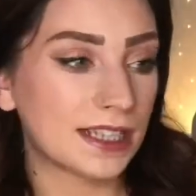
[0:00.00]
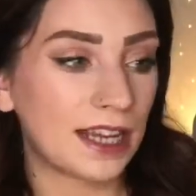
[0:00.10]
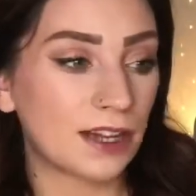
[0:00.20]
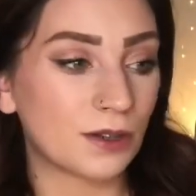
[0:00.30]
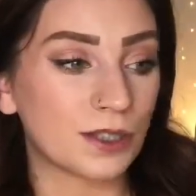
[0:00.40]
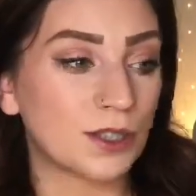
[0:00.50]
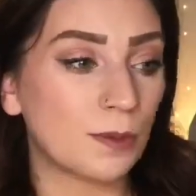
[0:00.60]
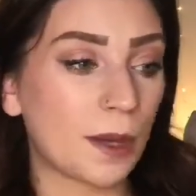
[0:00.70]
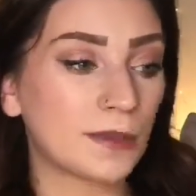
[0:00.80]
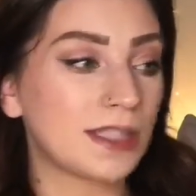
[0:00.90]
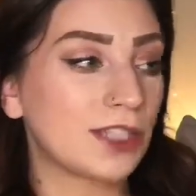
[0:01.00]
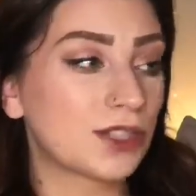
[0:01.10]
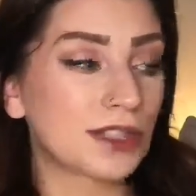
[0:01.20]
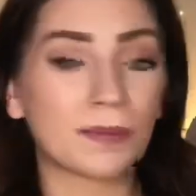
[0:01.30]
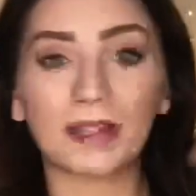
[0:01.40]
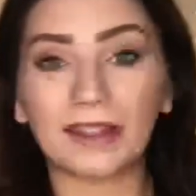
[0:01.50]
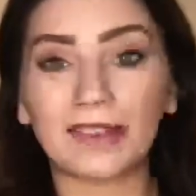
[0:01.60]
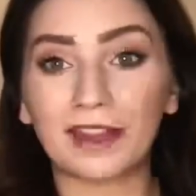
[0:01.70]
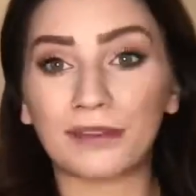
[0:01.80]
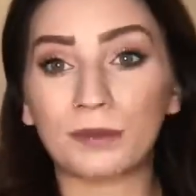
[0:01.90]
or £2 each or something like
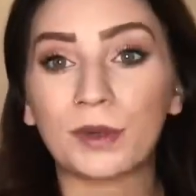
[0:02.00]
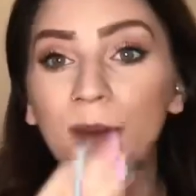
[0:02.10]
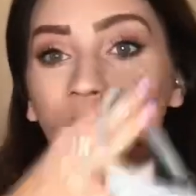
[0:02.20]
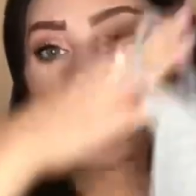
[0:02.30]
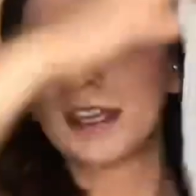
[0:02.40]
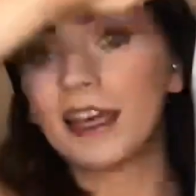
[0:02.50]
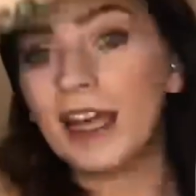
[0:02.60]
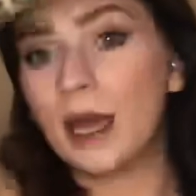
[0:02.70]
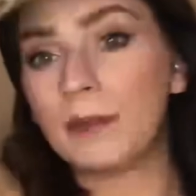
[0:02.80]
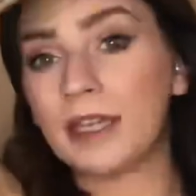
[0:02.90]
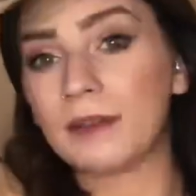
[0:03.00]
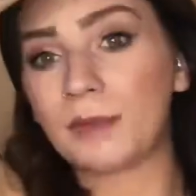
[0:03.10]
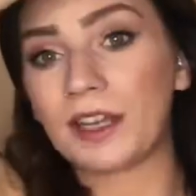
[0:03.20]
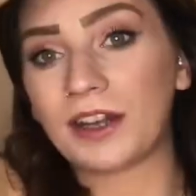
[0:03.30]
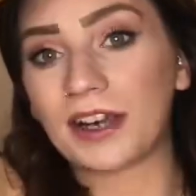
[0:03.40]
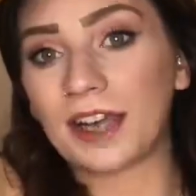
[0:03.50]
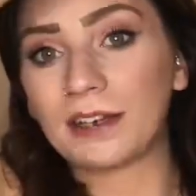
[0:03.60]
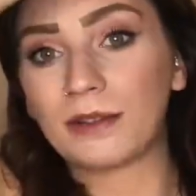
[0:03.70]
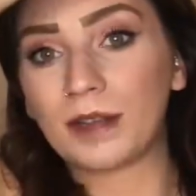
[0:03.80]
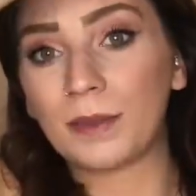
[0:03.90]
that from Primark. I mean, mine are
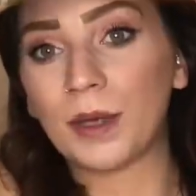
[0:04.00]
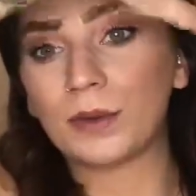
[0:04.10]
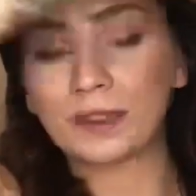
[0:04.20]
getting a bit old and